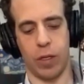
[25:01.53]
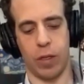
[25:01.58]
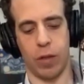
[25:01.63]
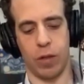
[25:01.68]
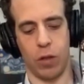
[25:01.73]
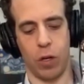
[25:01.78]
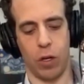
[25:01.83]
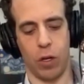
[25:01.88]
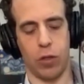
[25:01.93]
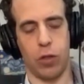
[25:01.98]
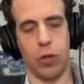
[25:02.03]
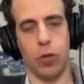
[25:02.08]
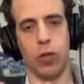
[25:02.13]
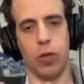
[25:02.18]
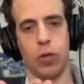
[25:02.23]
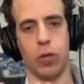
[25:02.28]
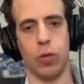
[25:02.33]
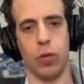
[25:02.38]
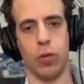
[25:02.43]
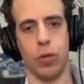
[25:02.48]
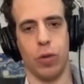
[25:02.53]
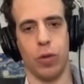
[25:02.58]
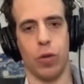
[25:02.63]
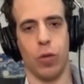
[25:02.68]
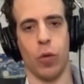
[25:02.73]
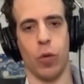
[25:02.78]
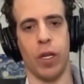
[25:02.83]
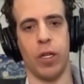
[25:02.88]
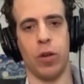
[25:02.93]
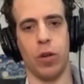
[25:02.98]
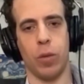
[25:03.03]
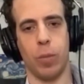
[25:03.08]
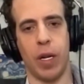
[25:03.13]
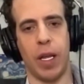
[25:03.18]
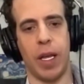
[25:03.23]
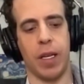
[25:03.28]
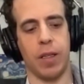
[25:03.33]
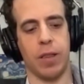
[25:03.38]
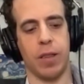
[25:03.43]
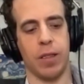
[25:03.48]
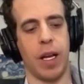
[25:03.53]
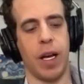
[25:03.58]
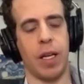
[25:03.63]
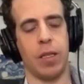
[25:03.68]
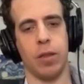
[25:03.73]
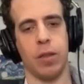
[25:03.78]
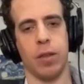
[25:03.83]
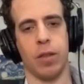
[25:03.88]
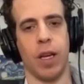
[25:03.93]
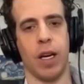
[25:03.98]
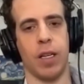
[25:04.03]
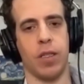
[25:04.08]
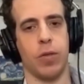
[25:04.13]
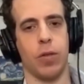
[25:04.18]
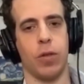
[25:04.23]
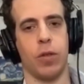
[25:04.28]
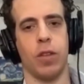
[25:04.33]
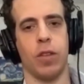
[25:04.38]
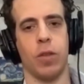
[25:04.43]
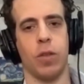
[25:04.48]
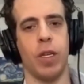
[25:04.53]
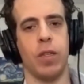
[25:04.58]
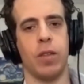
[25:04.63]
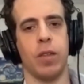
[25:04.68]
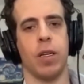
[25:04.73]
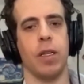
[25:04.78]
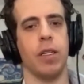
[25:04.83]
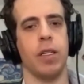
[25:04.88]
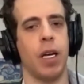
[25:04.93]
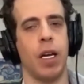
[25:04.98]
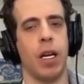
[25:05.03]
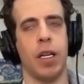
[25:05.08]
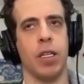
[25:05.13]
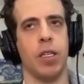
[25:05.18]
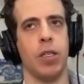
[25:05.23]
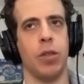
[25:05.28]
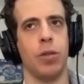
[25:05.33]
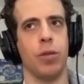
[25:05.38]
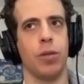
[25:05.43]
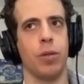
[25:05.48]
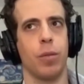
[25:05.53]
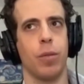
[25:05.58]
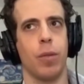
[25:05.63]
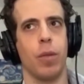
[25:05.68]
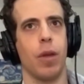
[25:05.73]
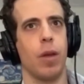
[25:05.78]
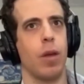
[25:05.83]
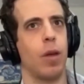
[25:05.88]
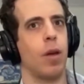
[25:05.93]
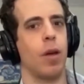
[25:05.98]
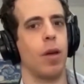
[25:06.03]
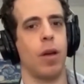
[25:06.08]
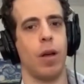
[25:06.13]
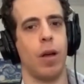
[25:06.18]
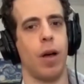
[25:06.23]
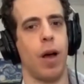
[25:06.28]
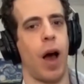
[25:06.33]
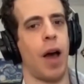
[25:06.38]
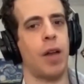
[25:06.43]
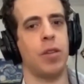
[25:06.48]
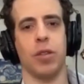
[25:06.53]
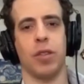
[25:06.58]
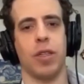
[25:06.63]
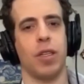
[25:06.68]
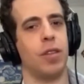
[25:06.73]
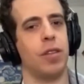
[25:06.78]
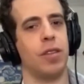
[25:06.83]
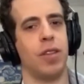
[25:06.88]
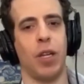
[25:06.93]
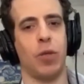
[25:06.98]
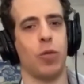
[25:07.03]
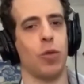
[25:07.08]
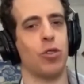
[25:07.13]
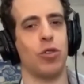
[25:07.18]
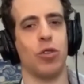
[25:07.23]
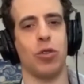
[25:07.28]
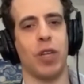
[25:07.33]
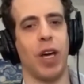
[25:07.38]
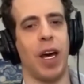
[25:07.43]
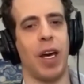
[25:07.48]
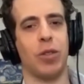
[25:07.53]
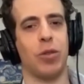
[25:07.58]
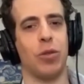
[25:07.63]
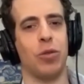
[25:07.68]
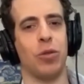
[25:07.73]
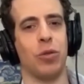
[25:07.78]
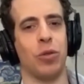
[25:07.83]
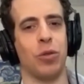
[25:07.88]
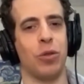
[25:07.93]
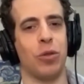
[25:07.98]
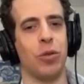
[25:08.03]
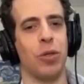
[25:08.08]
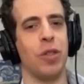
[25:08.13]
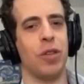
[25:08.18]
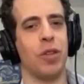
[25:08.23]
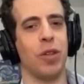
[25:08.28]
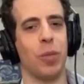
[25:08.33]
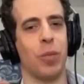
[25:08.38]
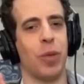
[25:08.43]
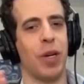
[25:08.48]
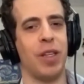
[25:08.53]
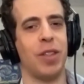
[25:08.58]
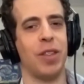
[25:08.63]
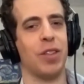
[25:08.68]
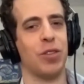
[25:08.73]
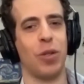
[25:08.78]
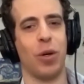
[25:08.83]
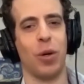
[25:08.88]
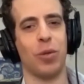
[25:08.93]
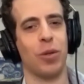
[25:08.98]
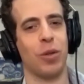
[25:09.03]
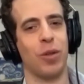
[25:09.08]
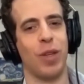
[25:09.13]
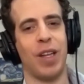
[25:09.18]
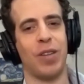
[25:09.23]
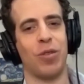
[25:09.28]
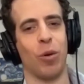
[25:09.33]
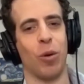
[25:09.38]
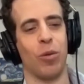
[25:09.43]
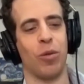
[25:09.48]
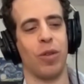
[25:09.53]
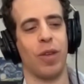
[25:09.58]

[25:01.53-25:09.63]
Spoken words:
is not used to. When you're playing a slide on the saxophone, it's basically telling you, I don't understand what you're trying to do. You either play this note or that note.